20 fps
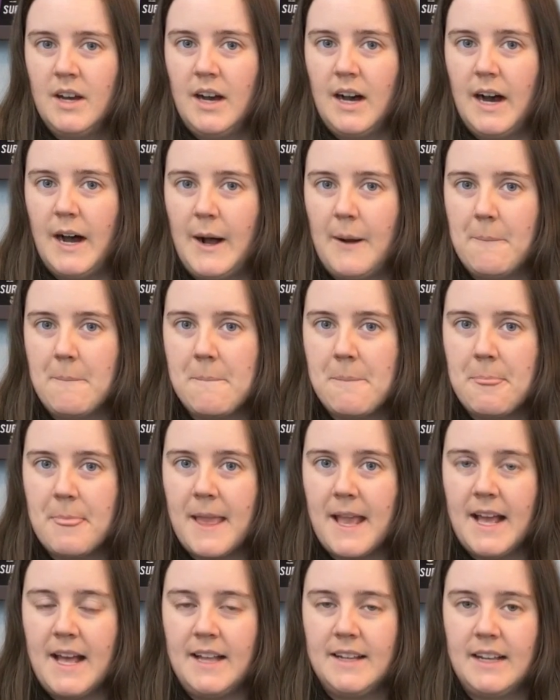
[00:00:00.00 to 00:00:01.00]
And
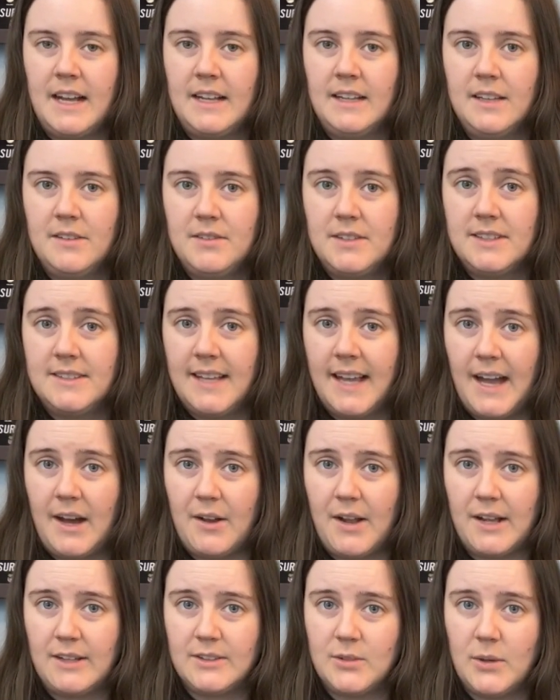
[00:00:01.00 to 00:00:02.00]
I live in a
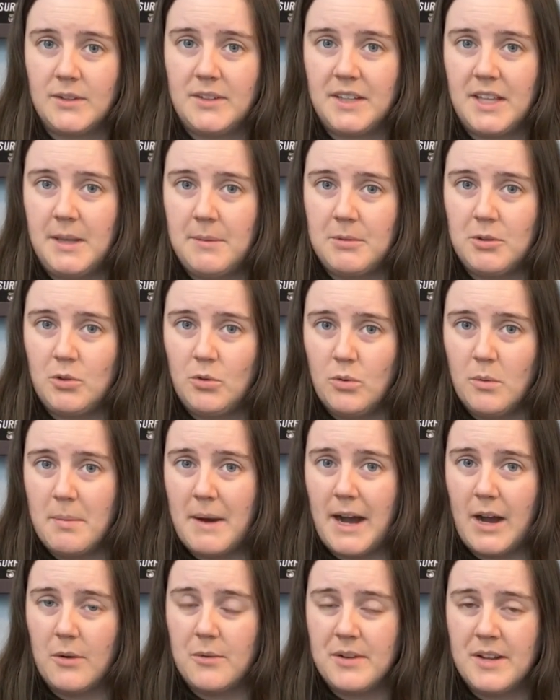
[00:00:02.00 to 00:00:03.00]
townhouse, so I have to keep it to
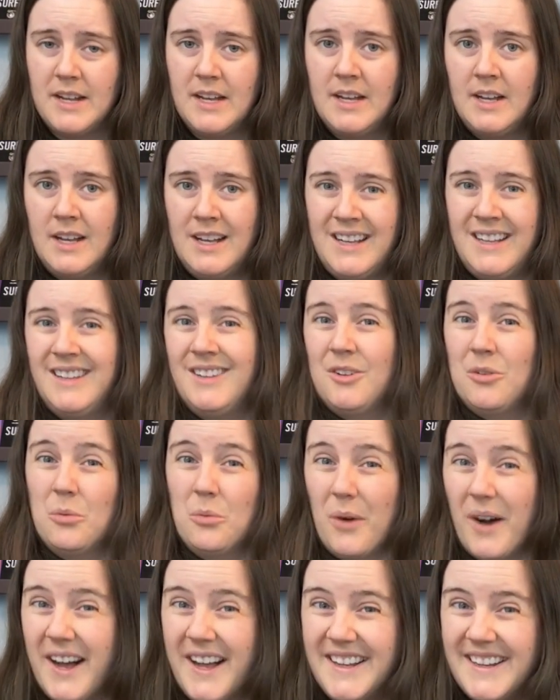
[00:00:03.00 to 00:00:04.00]
about
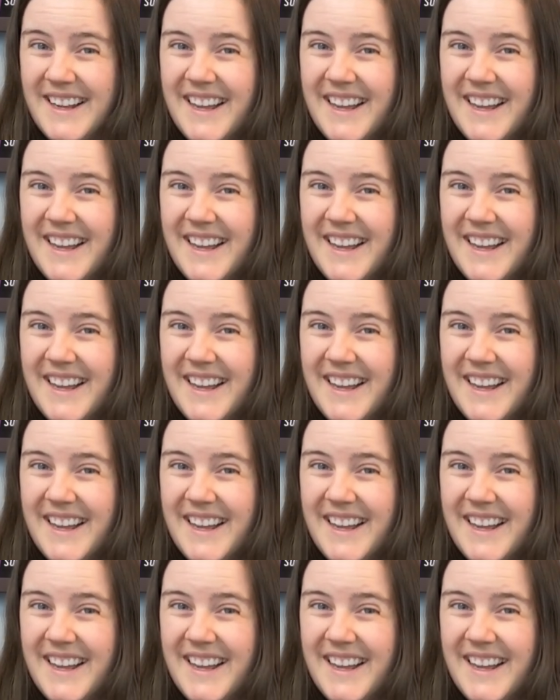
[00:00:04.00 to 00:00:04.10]
1,